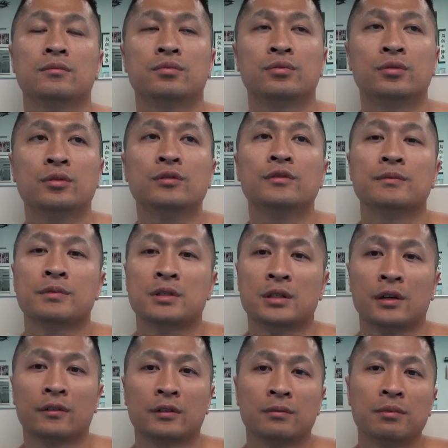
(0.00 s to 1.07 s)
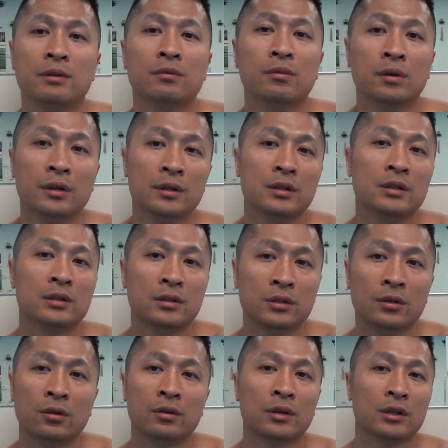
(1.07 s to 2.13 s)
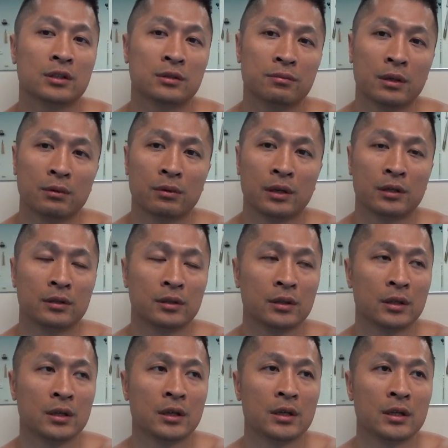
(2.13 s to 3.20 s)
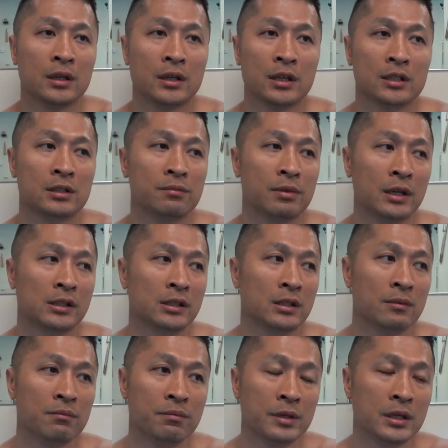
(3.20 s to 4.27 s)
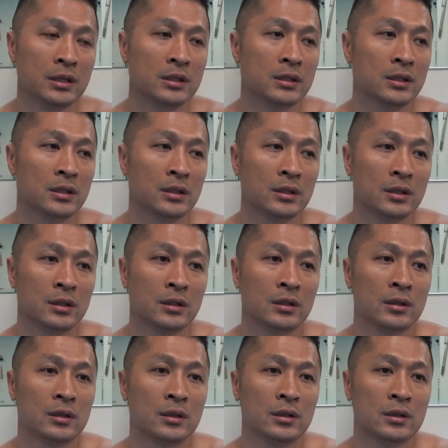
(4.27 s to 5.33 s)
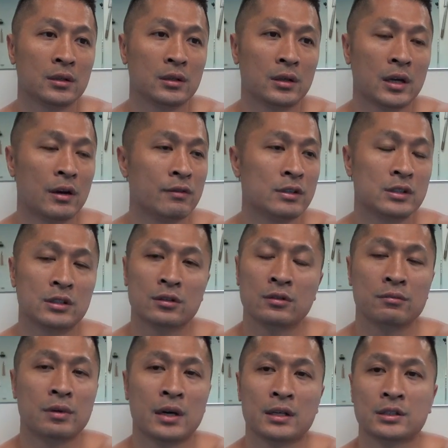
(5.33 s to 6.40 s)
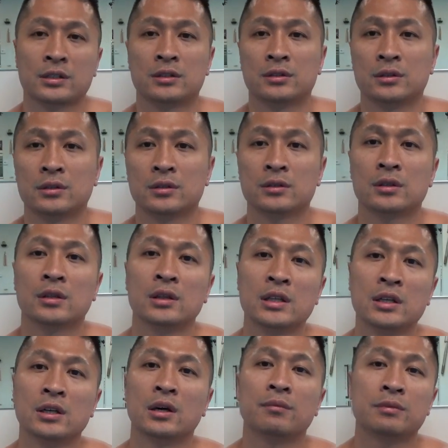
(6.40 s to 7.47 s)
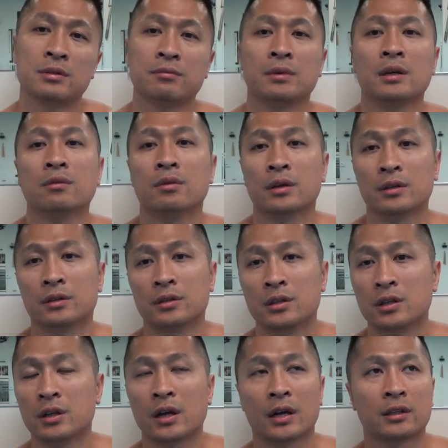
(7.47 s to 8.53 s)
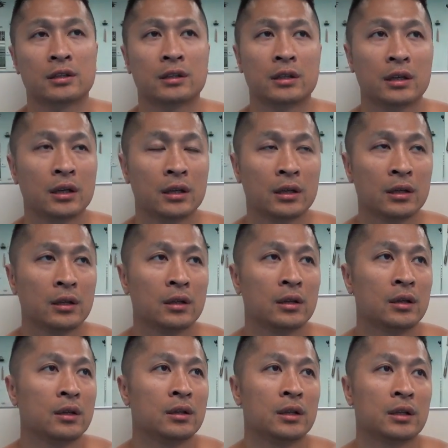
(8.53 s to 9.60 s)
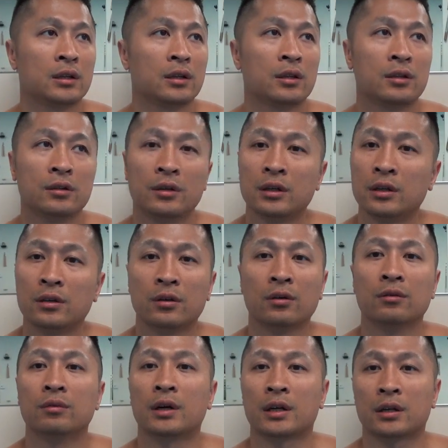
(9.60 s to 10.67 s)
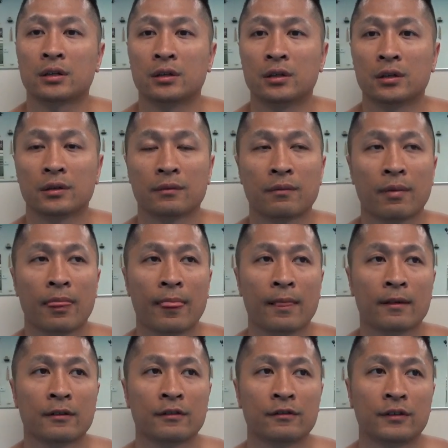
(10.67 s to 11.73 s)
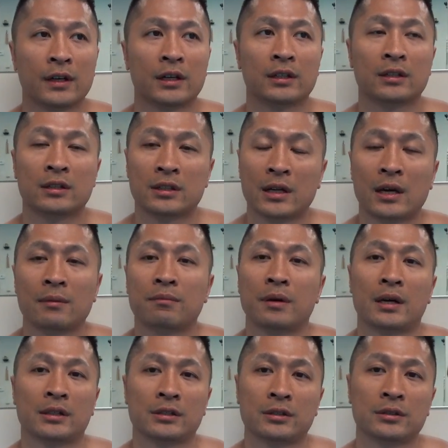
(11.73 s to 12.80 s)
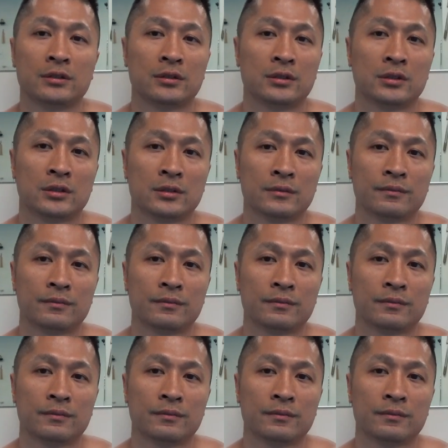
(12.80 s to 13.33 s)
prove himself to be worthy to go against Mayweather. He has to basically beat every single boxer to lead up to Mayweather. He had to get like a 30 0 record fighting the top boxers